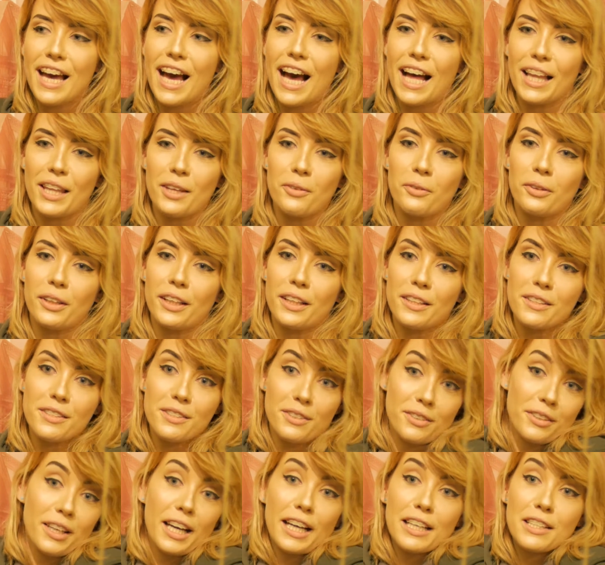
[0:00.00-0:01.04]
And then when I
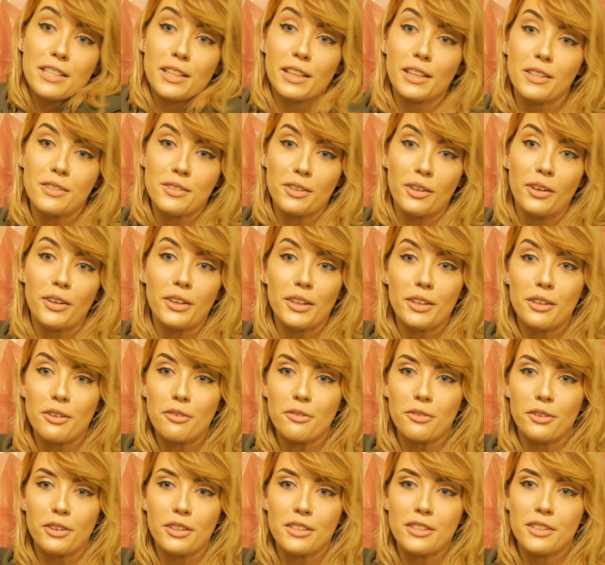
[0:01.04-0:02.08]
actually saw it in the
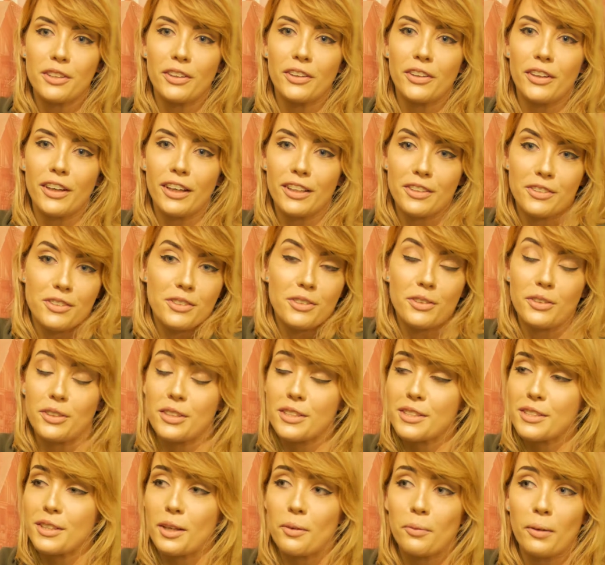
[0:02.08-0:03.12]
first cut, I just couldn't
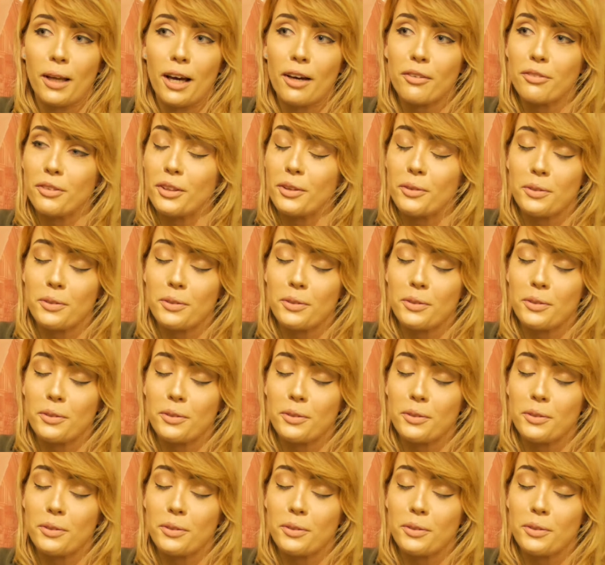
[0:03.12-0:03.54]
stop laughing.